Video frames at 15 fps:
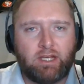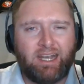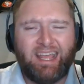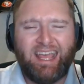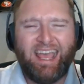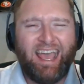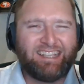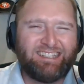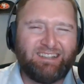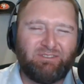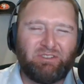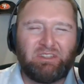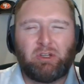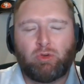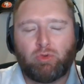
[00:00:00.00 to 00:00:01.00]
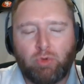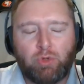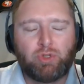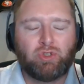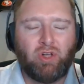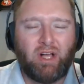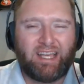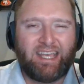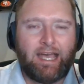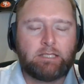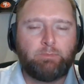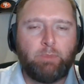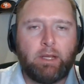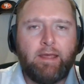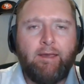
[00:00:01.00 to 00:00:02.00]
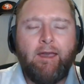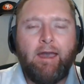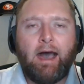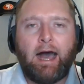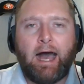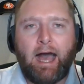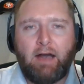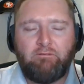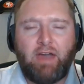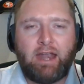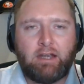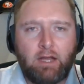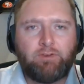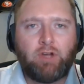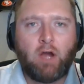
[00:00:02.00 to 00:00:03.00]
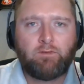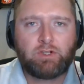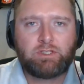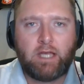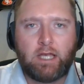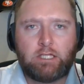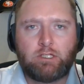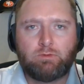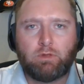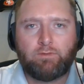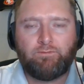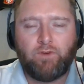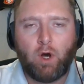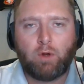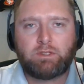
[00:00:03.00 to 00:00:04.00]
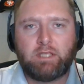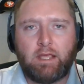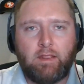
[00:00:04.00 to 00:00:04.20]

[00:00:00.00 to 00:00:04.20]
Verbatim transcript: And it's not really crucial, I guess, but uh, I've had enough conversations with folks.